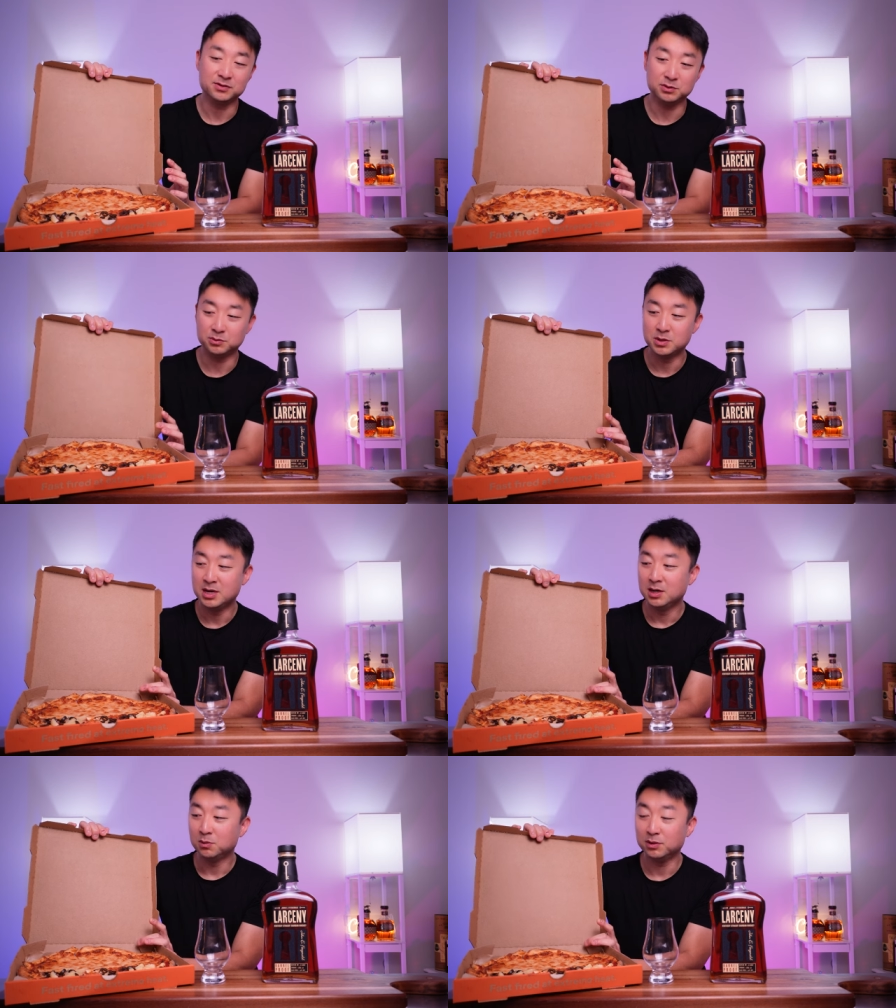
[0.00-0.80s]
So
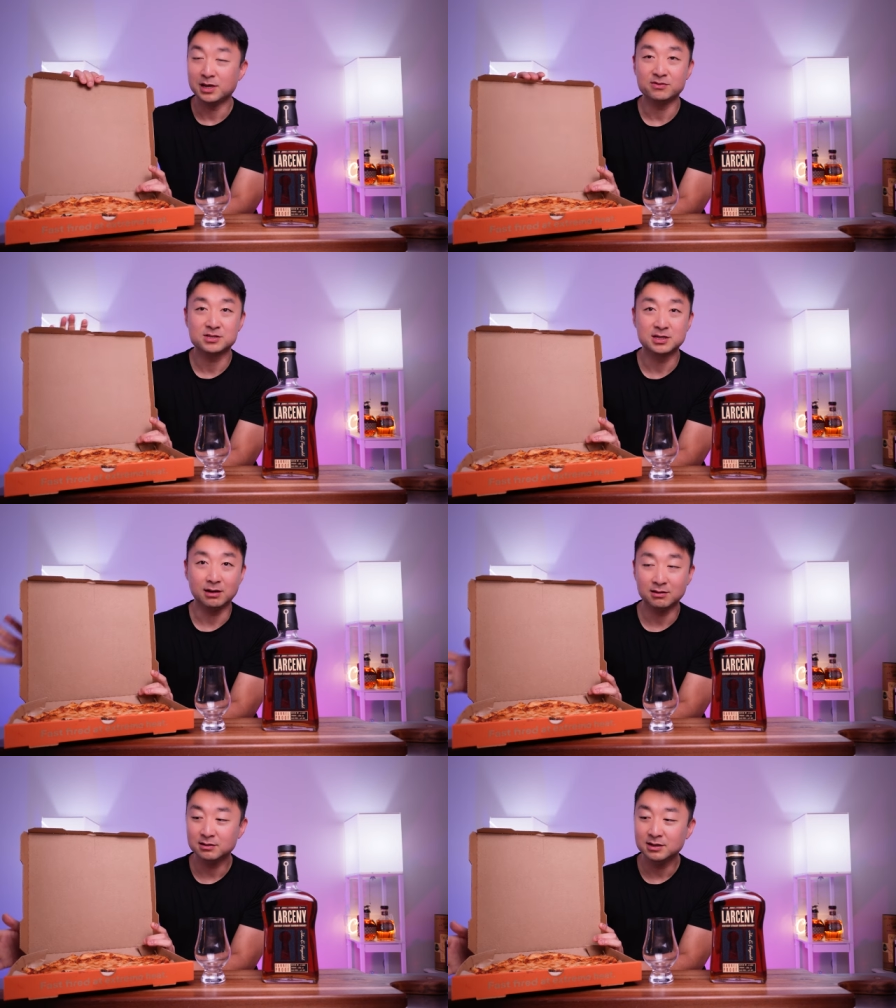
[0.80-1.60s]
we'll have it
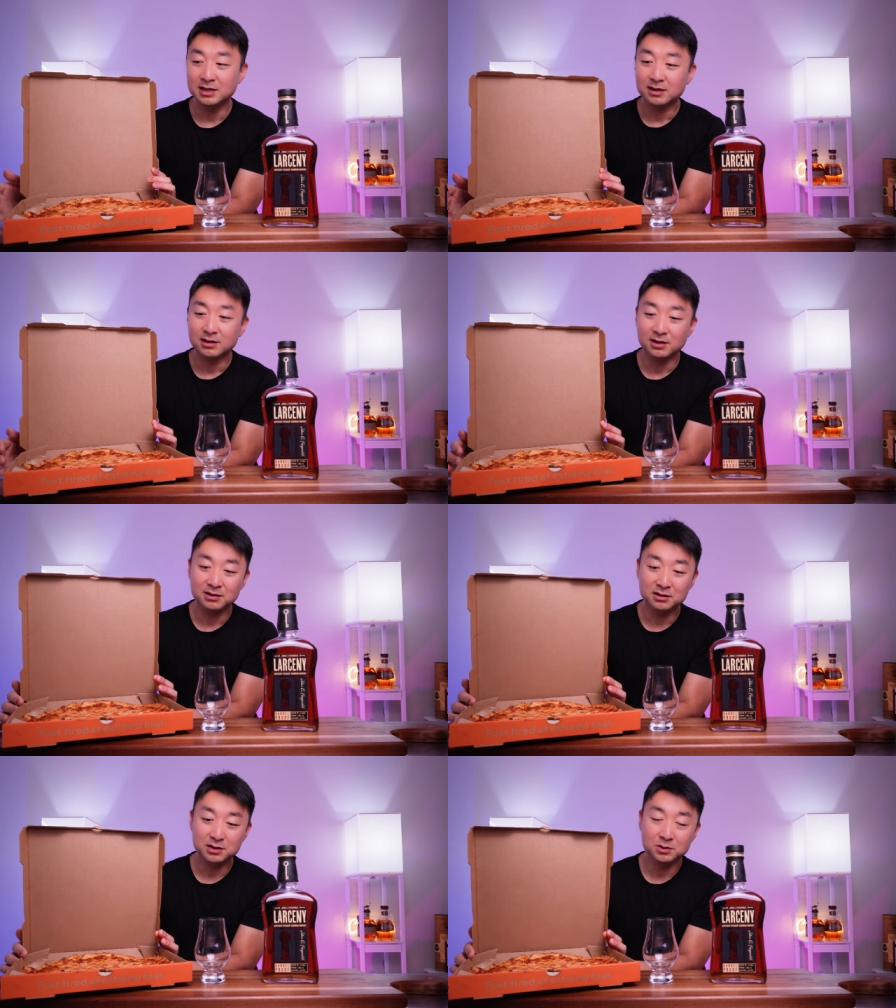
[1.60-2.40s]
together
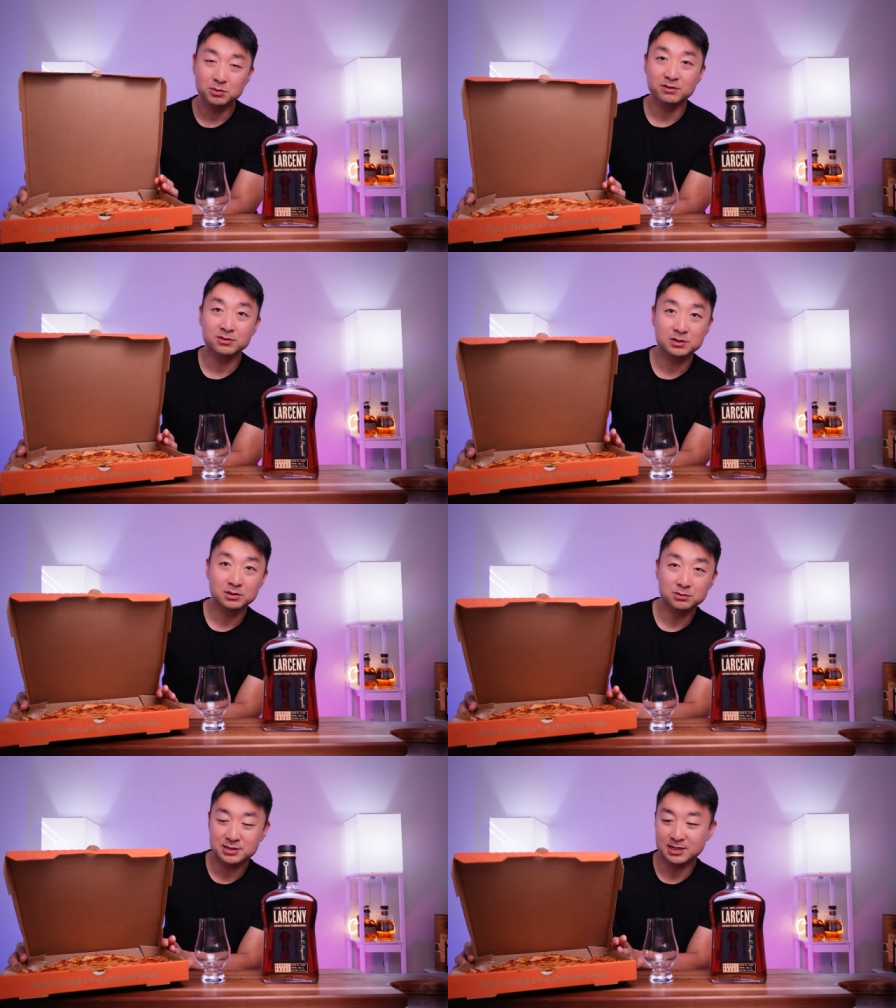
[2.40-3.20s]
and uh, we'll have a good
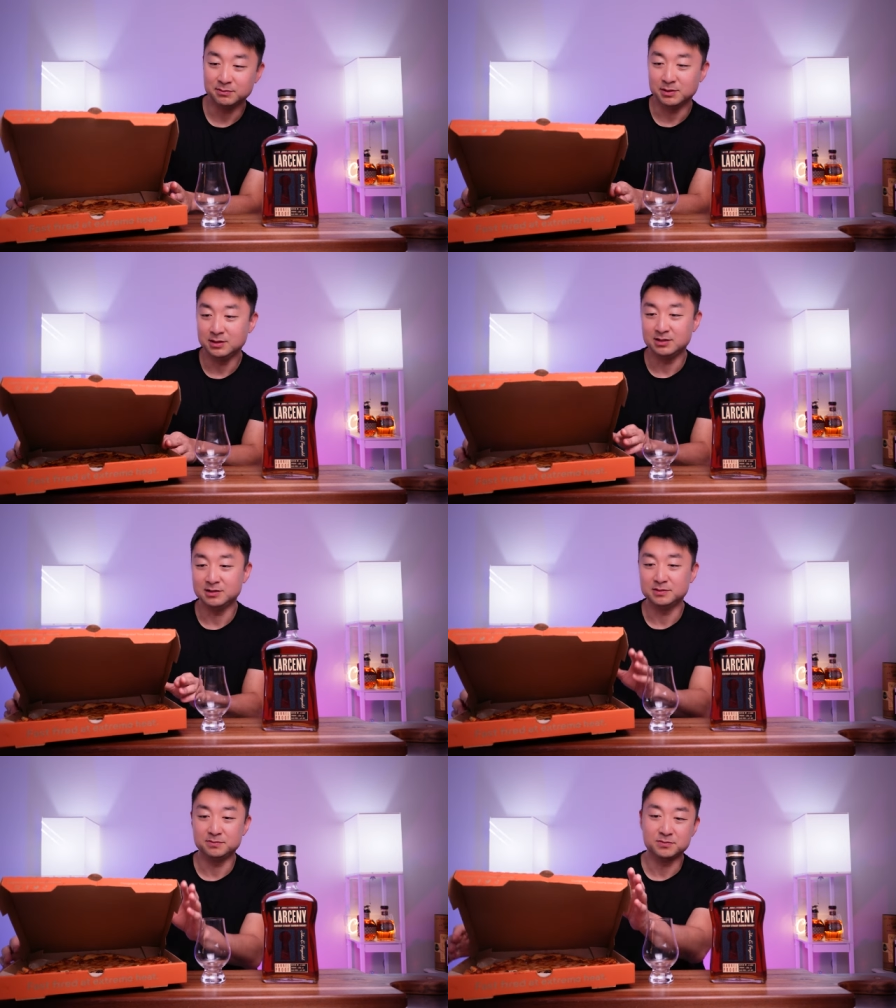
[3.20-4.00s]
old time
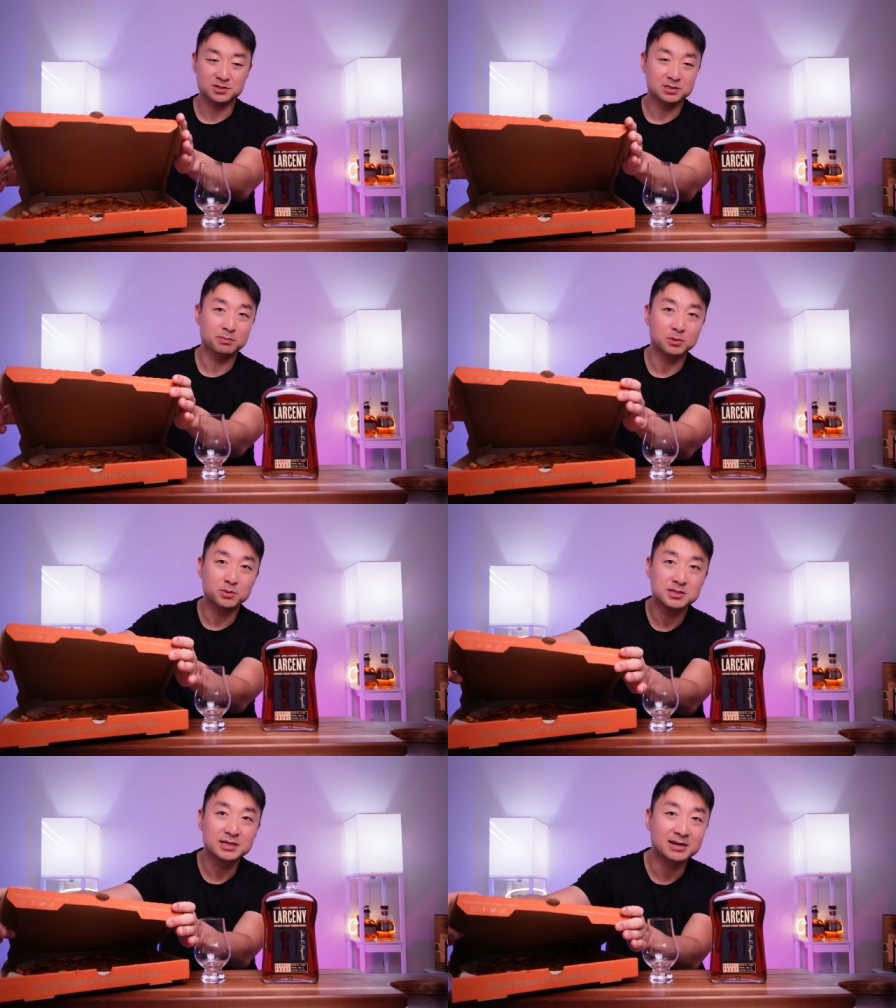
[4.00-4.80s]
um, sipping
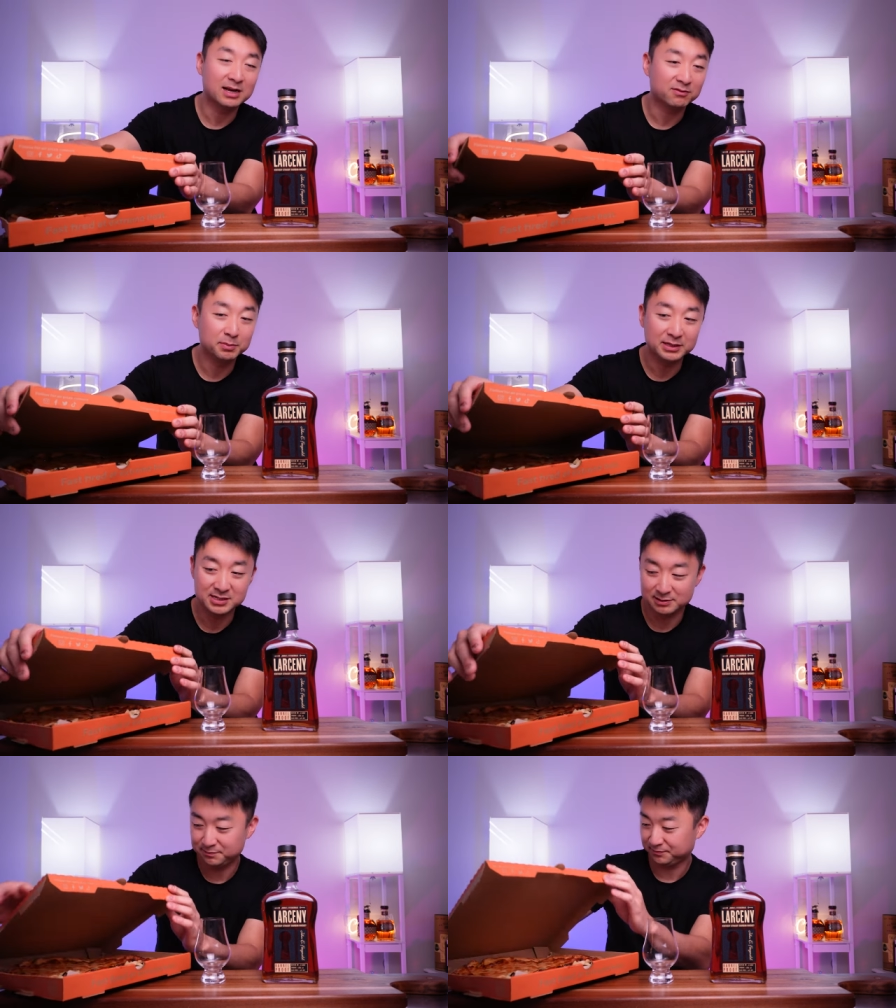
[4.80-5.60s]
whiskey and having
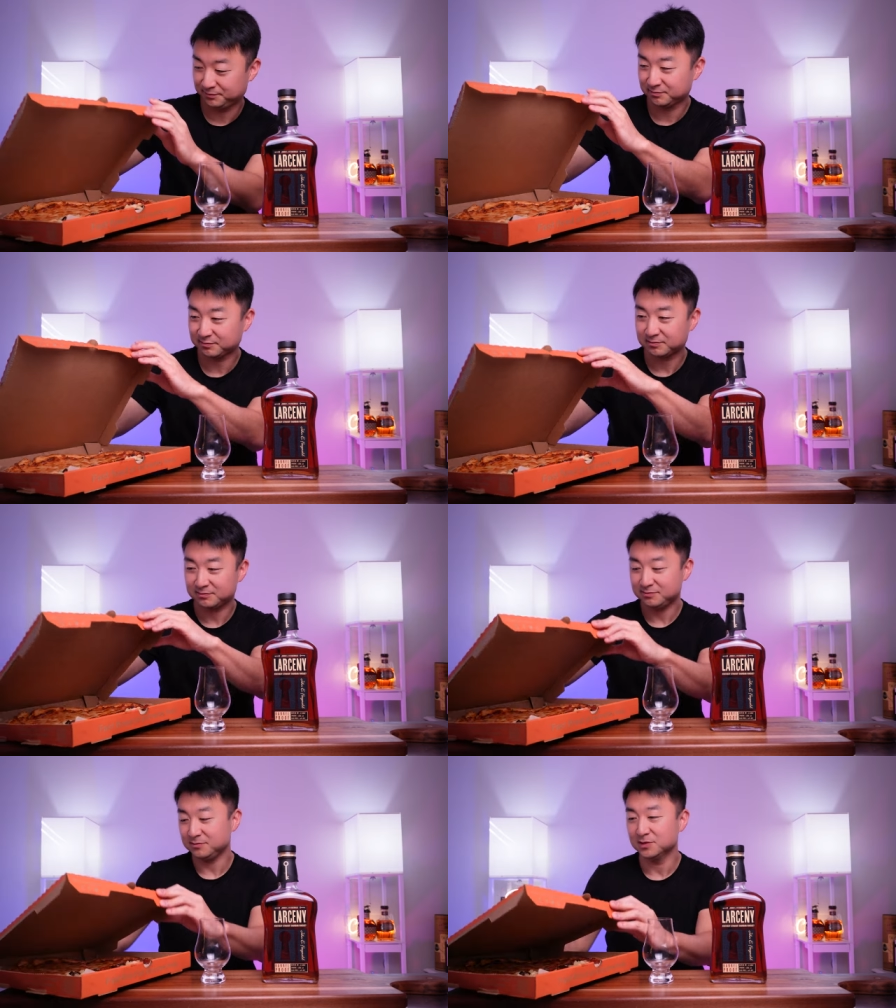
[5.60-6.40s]
pizza.
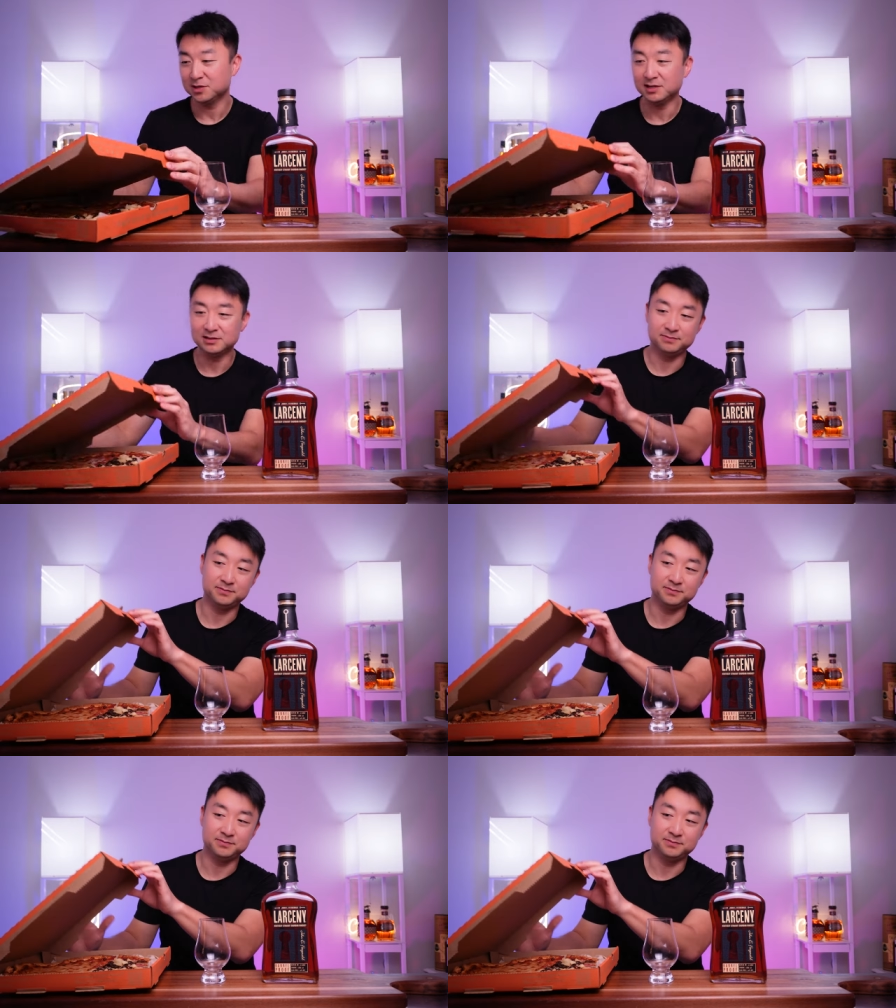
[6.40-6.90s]
Alright.